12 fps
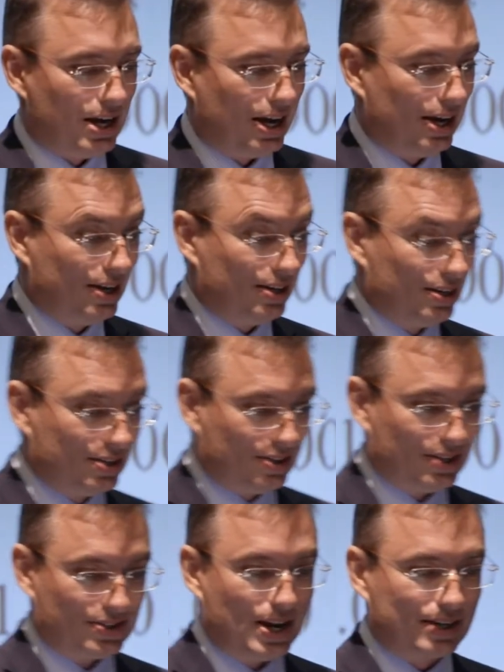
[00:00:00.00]
And
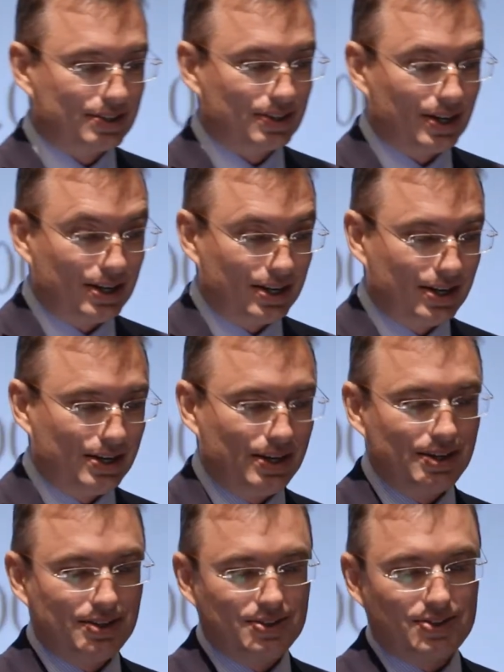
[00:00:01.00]
this next slide
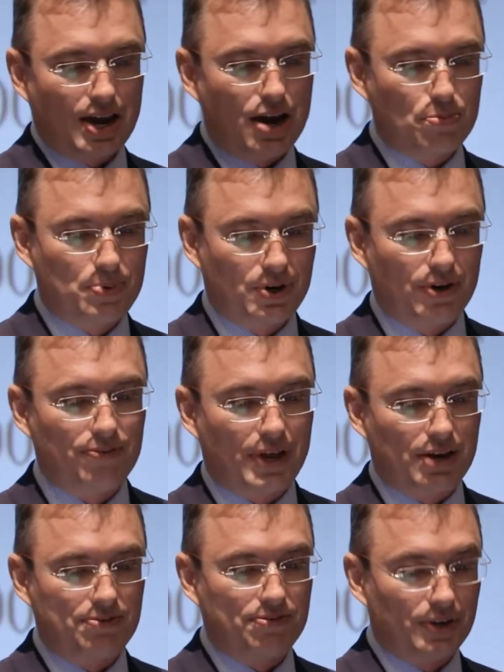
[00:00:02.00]
is the output of
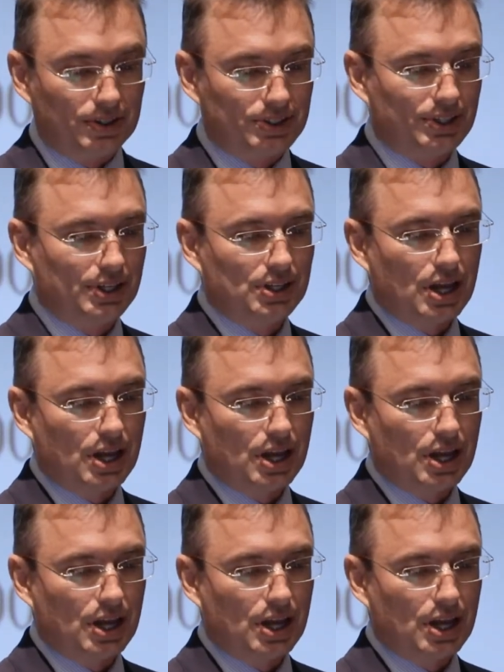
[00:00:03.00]
that function,